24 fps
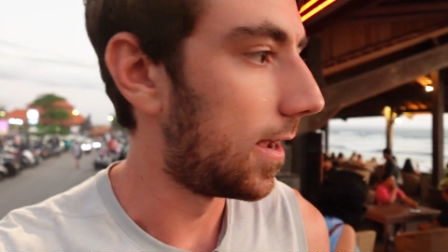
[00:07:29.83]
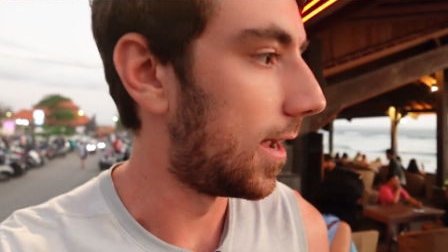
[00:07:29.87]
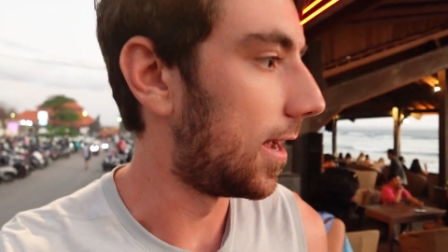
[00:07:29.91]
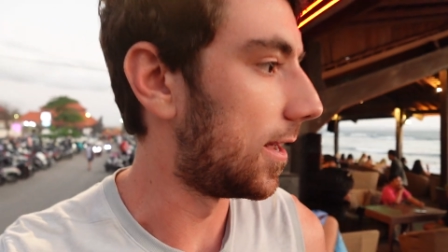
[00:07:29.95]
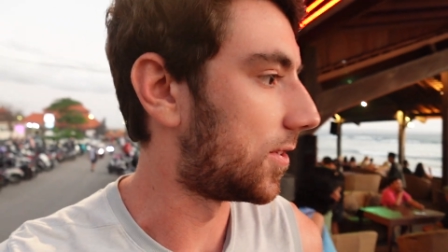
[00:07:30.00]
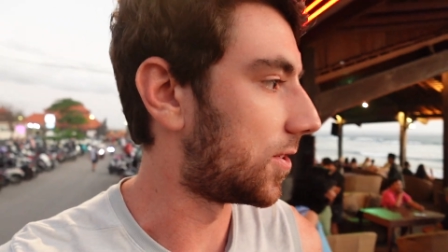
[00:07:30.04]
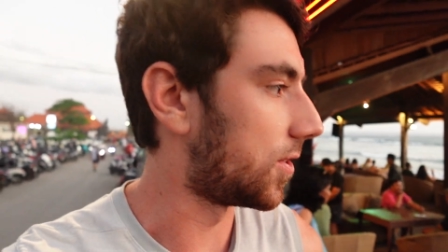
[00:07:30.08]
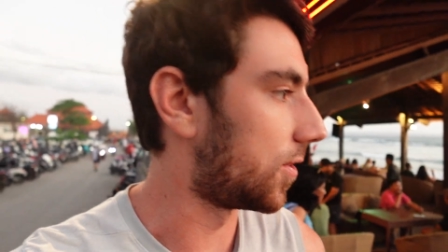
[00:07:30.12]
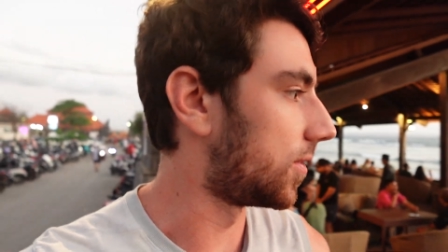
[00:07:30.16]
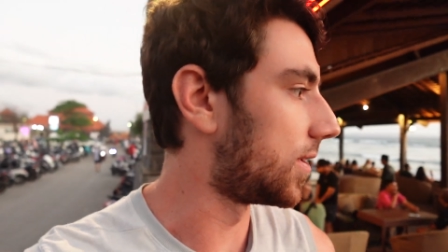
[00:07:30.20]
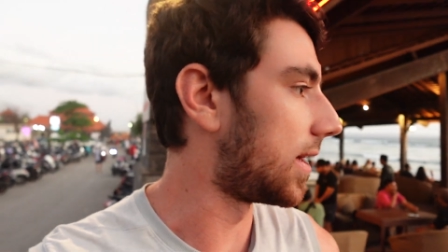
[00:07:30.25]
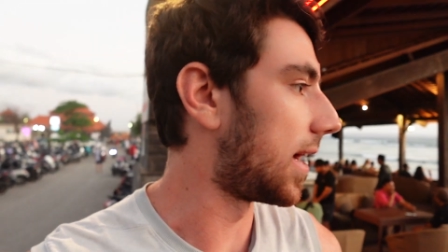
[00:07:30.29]

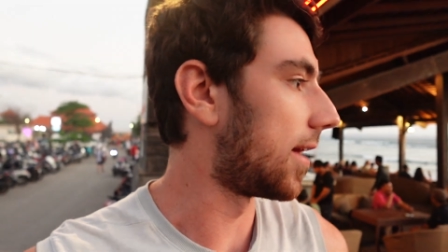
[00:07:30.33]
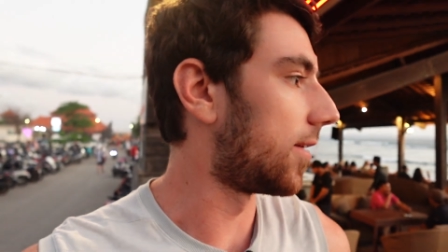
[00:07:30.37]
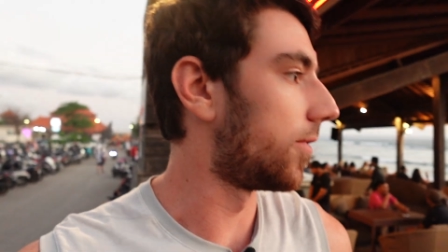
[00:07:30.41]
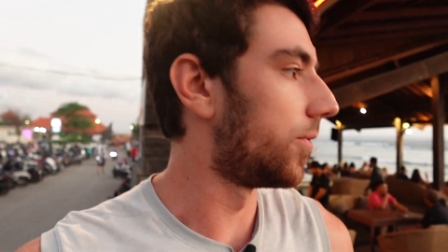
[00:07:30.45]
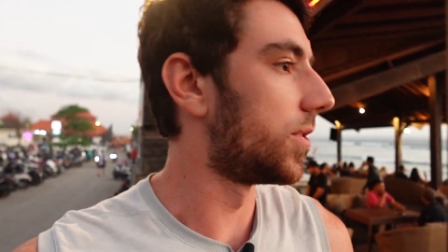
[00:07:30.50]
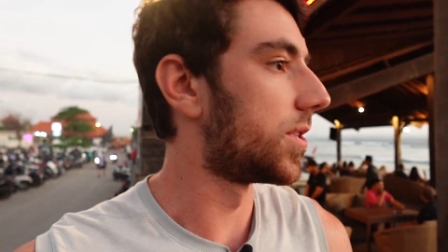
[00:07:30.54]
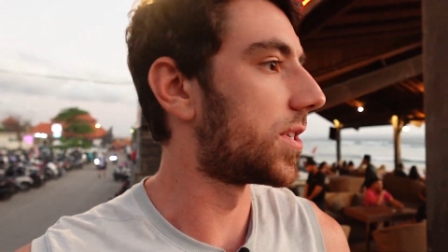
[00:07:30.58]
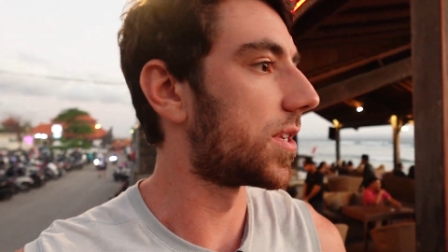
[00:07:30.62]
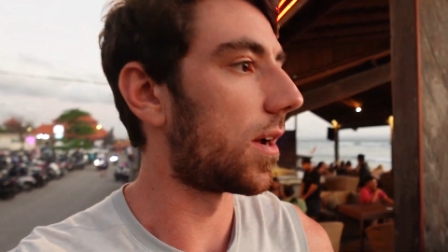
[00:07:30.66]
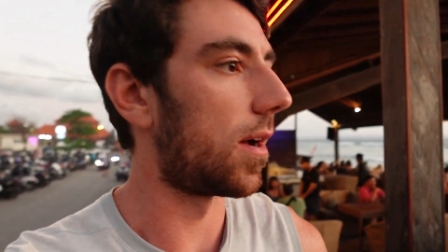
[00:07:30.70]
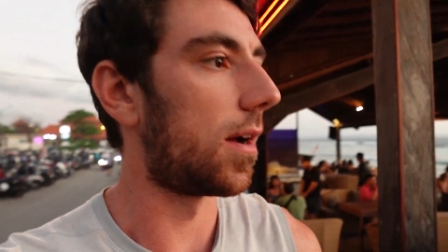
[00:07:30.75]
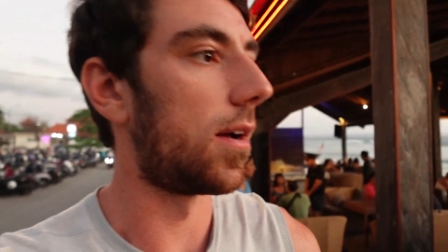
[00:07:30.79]
it turned out it
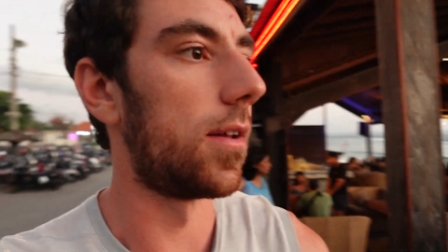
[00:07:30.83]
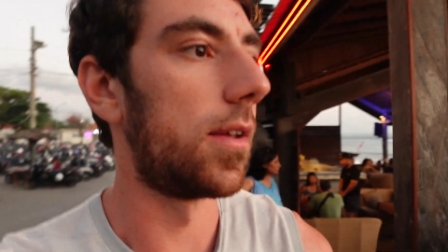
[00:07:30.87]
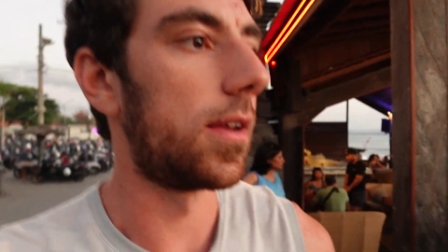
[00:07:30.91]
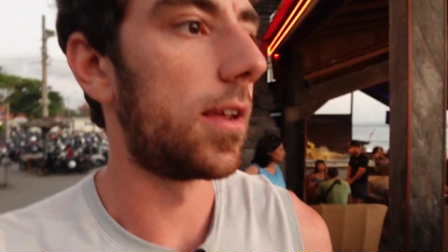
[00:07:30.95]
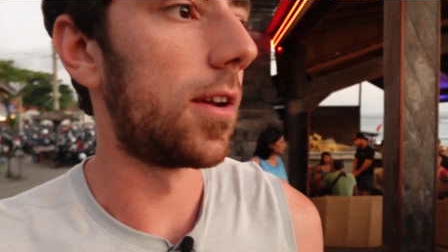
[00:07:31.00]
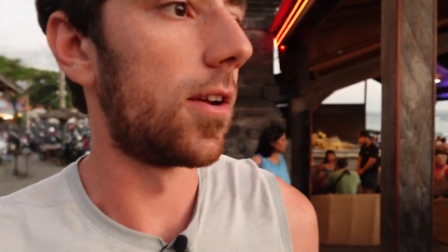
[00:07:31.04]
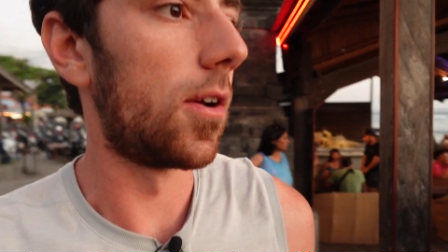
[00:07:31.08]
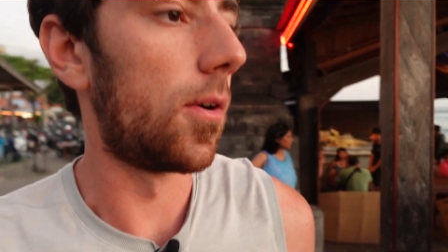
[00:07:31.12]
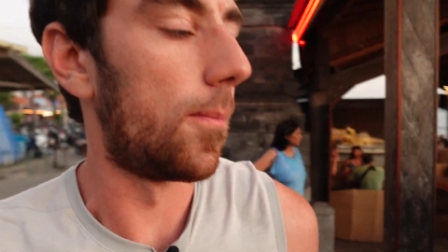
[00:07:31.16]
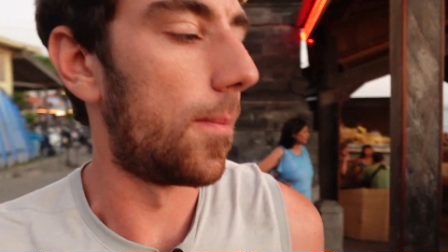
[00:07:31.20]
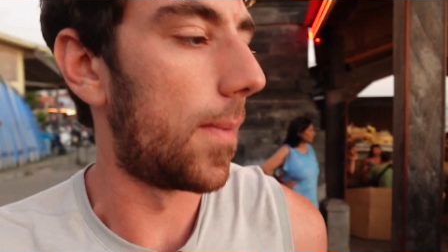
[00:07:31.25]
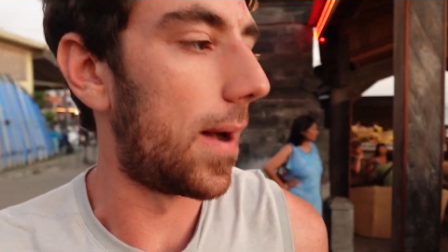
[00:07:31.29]
was all,
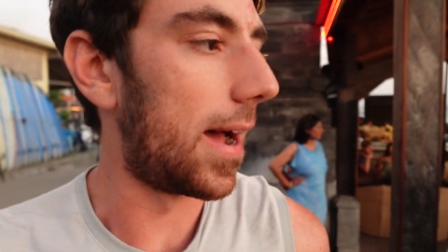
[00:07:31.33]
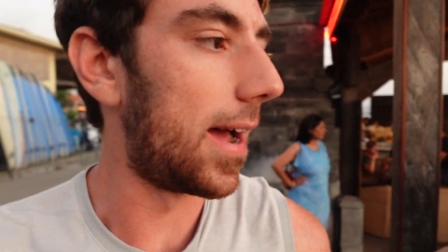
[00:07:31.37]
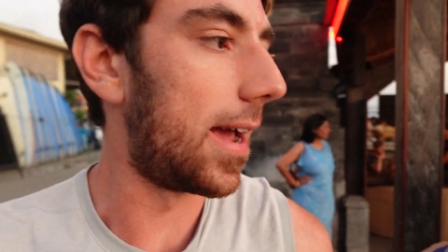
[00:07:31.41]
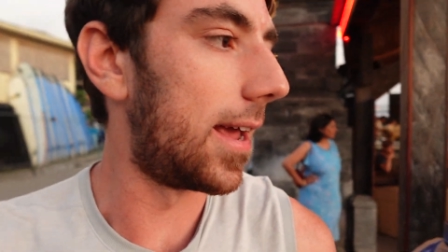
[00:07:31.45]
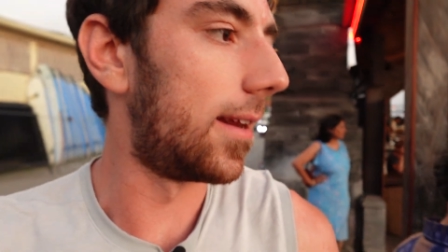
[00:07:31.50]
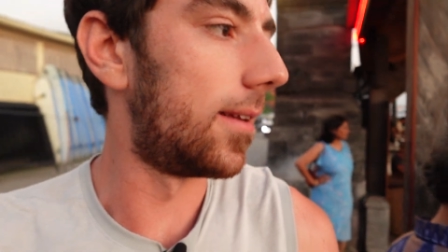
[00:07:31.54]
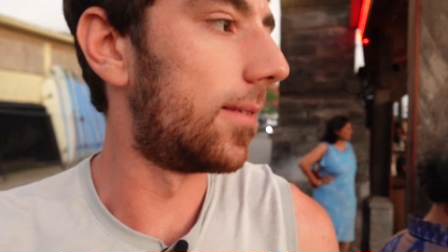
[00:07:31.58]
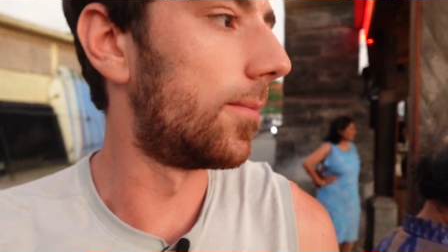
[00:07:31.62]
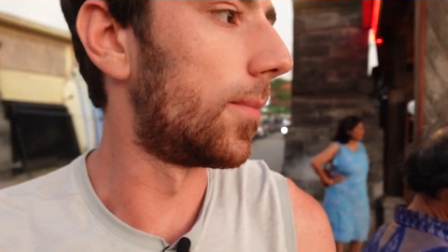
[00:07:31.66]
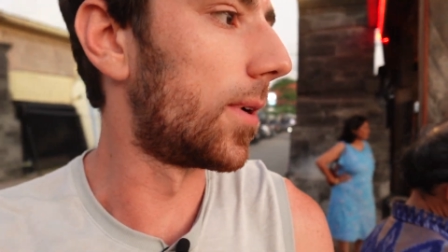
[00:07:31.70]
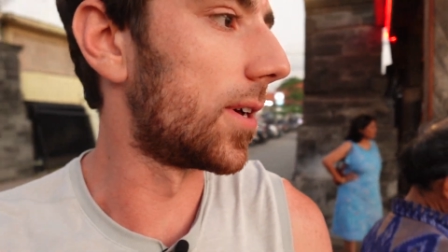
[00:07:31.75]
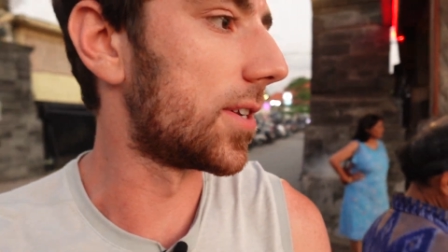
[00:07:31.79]
you know,
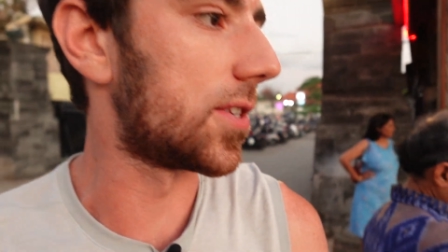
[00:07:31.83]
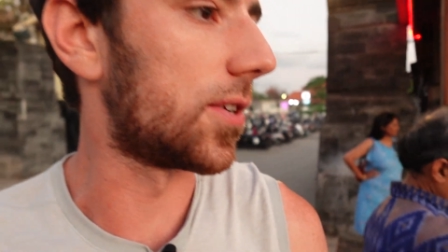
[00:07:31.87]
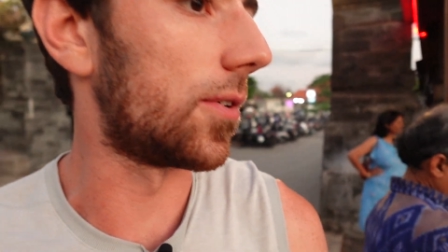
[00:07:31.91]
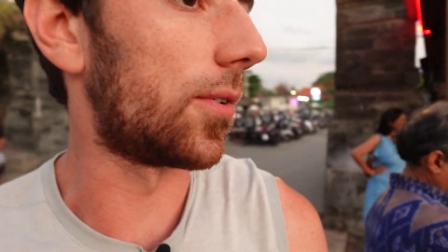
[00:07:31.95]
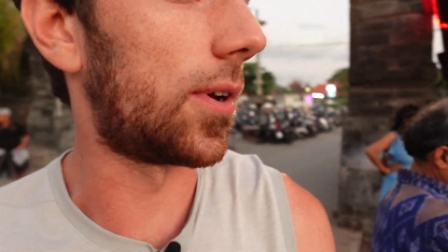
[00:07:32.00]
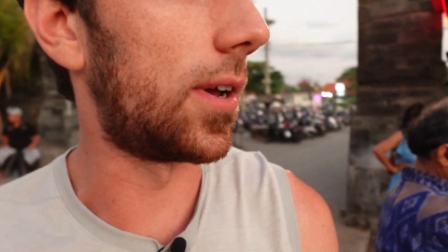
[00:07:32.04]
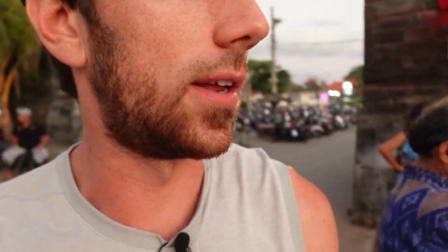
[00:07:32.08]
mind-muscle